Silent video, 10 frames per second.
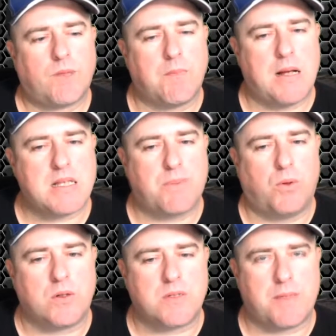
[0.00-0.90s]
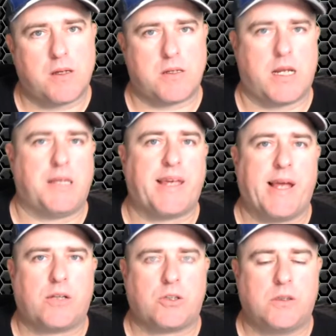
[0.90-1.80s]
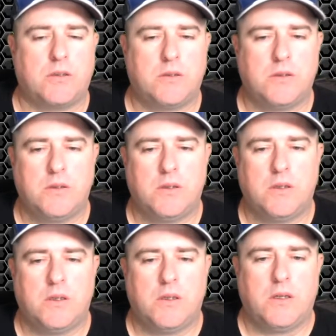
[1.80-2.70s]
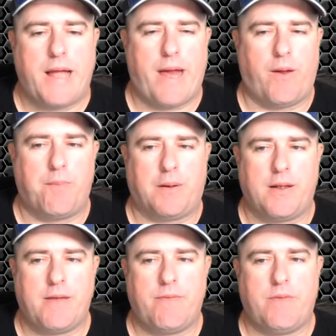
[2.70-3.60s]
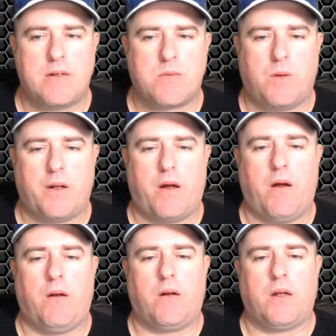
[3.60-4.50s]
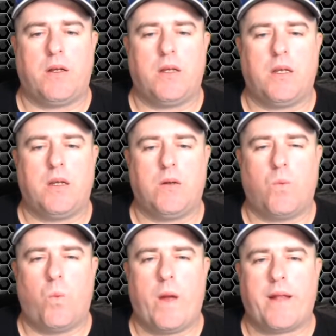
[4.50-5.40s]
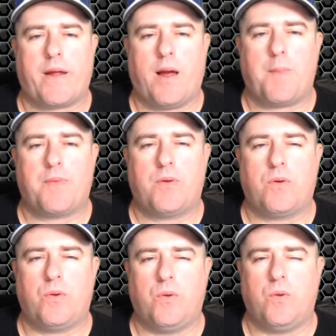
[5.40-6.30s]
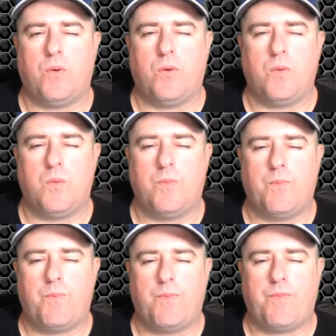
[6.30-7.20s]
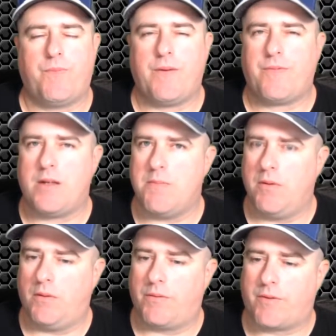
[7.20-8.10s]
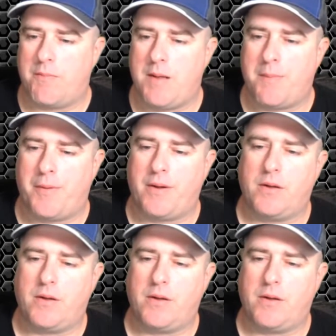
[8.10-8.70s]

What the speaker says: Masport is because it had the catcher, and I believe this one only went up to 50 mil from memory.